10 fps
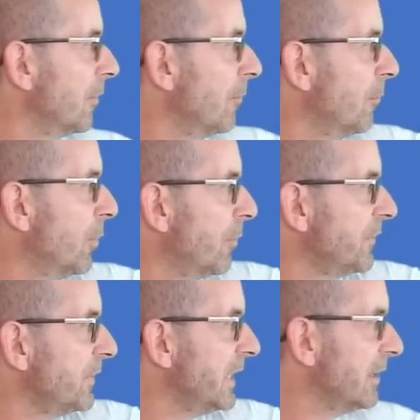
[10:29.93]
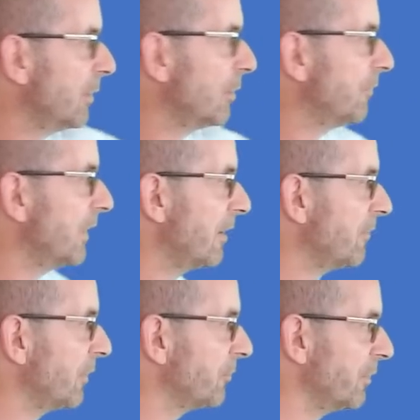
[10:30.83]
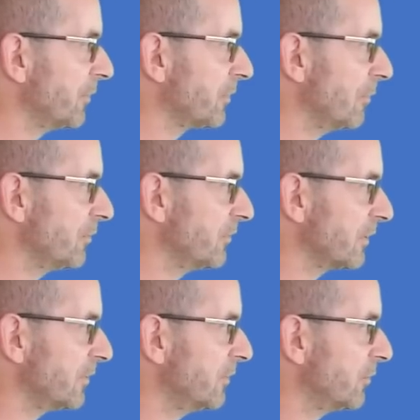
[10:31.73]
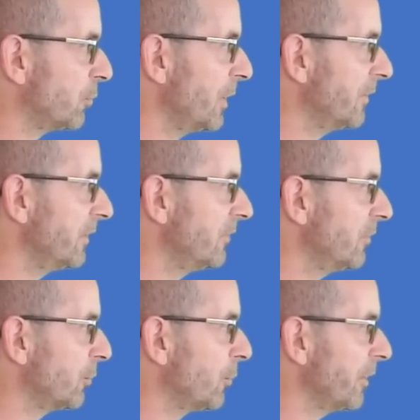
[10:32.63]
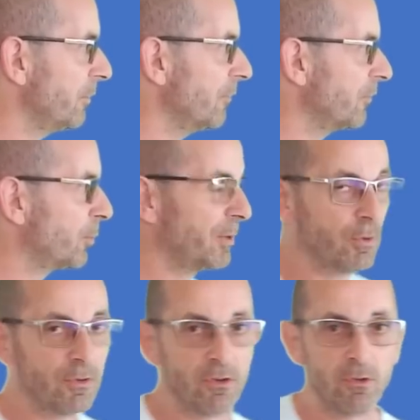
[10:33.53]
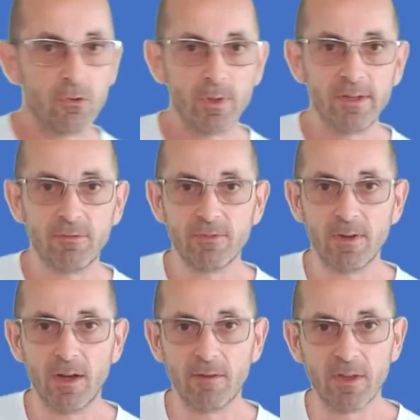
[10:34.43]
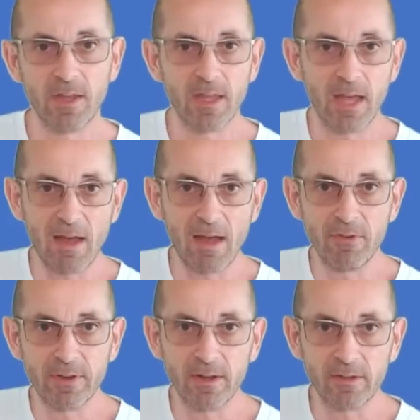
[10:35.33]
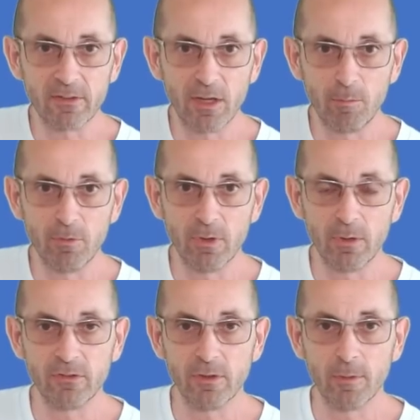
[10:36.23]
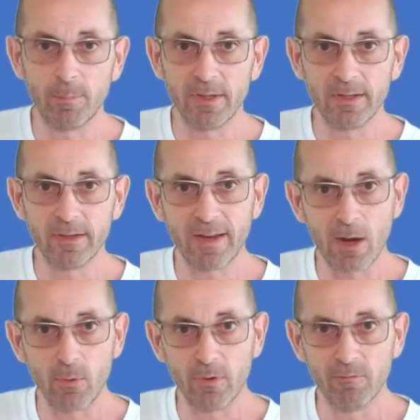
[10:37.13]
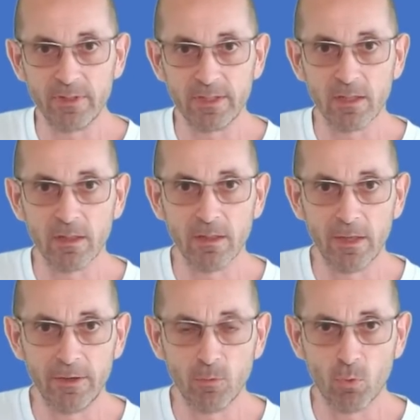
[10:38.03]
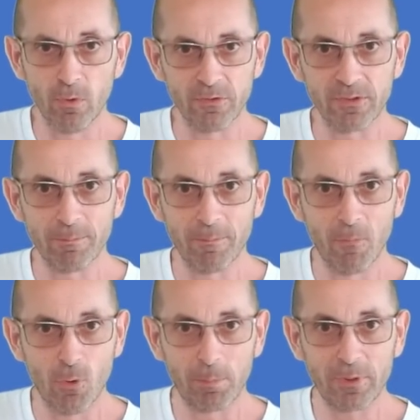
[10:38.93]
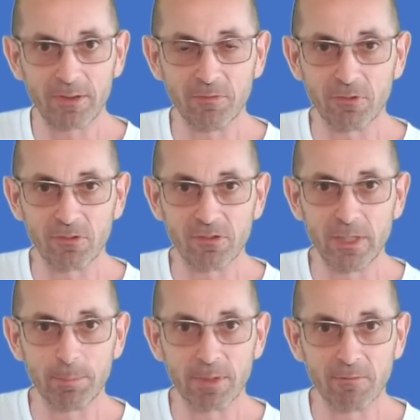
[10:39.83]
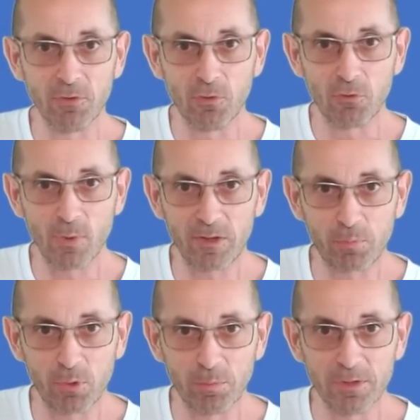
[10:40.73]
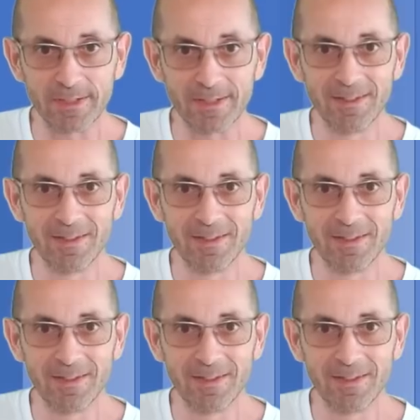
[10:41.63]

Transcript: More of the yellow there. Those are runs going for 16 to 20. Still quite a lot of the 21 to 25. And the nighttime lows a bit down on the London ones. More pleasant for sleeping in the northwest probably.